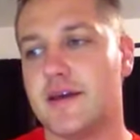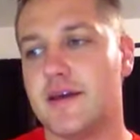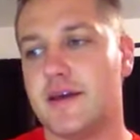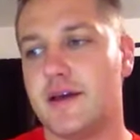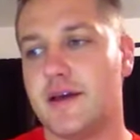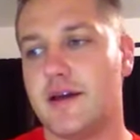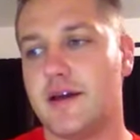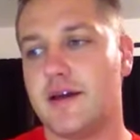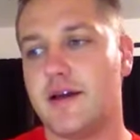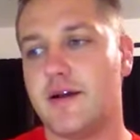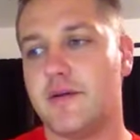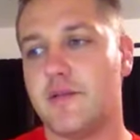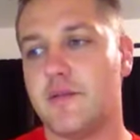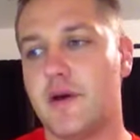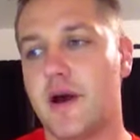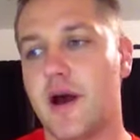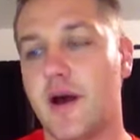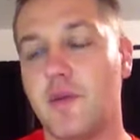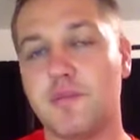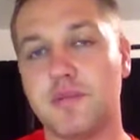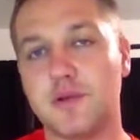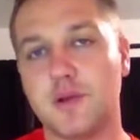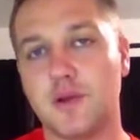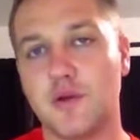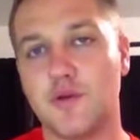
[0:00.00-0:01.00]

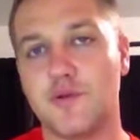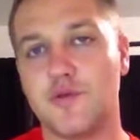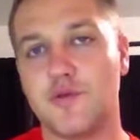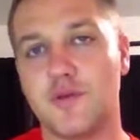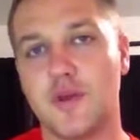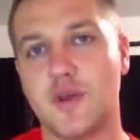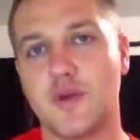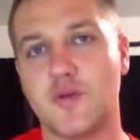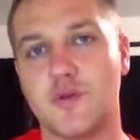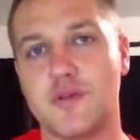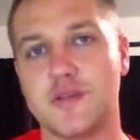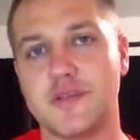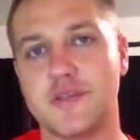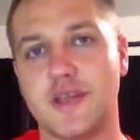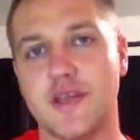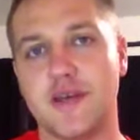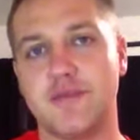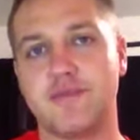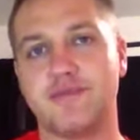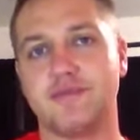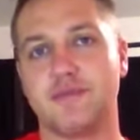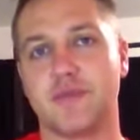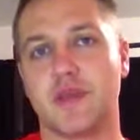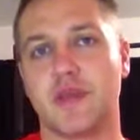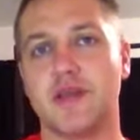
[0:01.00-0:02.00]
upload
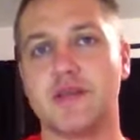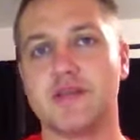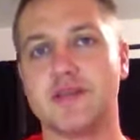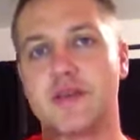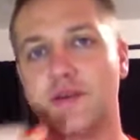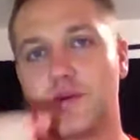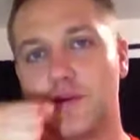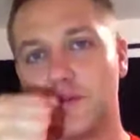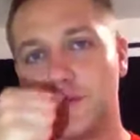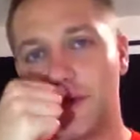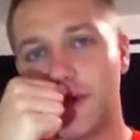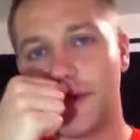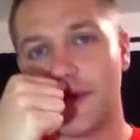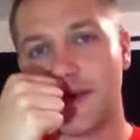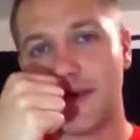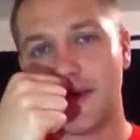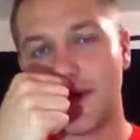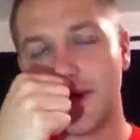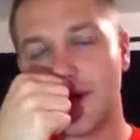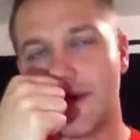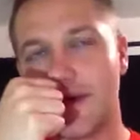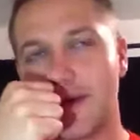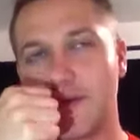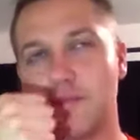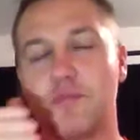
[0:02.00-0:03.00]
frequency, because it would
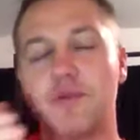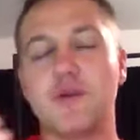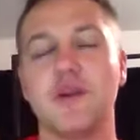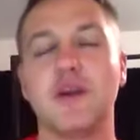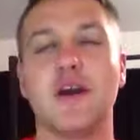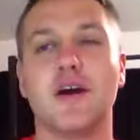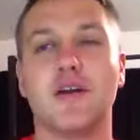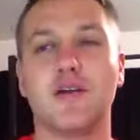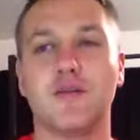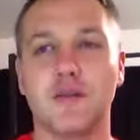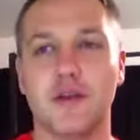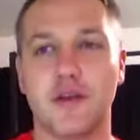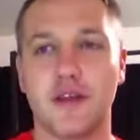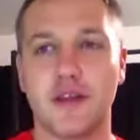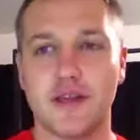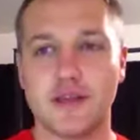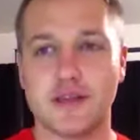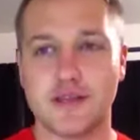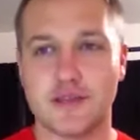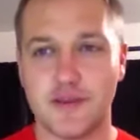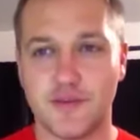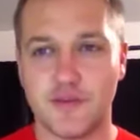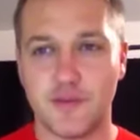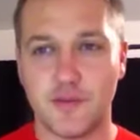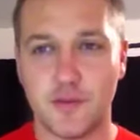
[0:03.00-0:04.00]
be pretty
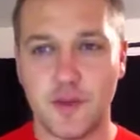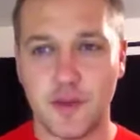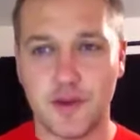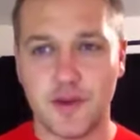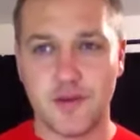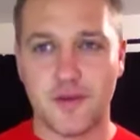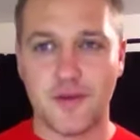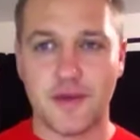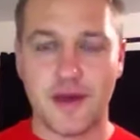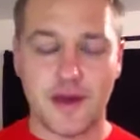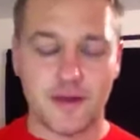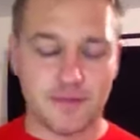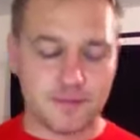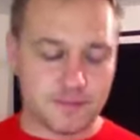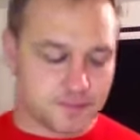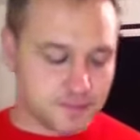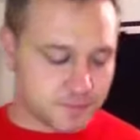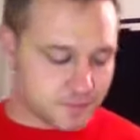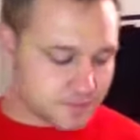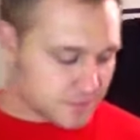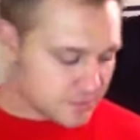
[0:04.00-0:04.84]
unrealistic for me to do that.